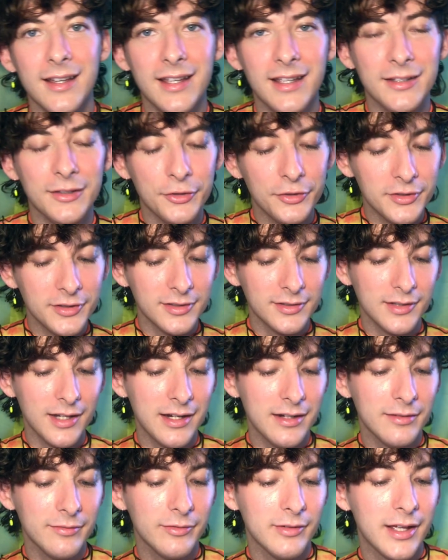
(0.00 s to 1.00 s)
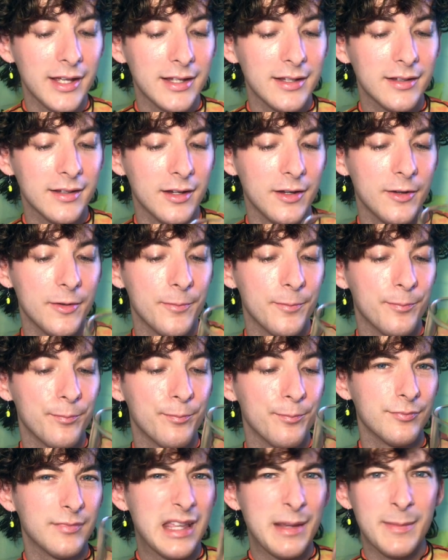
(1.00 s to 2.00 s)
It looks kind of like
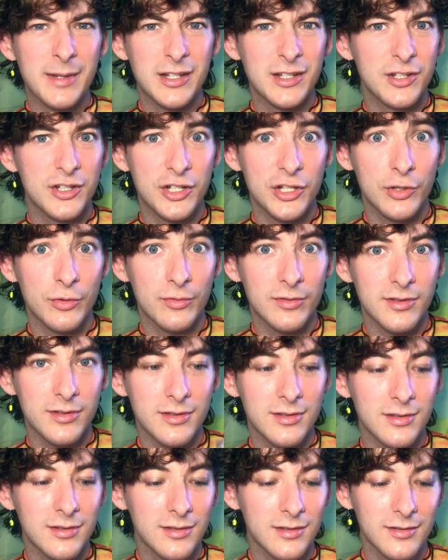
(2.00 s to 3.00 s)
lemon juice,